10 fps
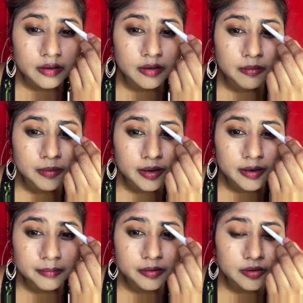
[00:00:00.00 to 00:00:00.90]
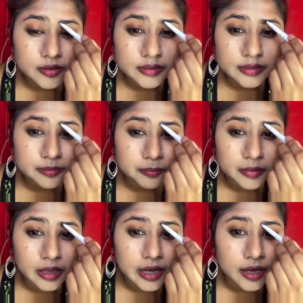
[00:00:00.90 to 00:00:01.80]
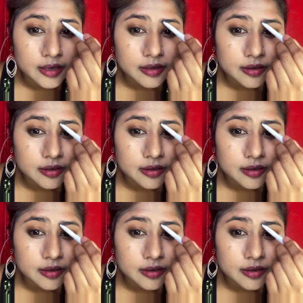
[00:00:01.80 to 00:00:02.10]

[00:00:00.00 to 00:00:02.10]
and my eyebrows is black,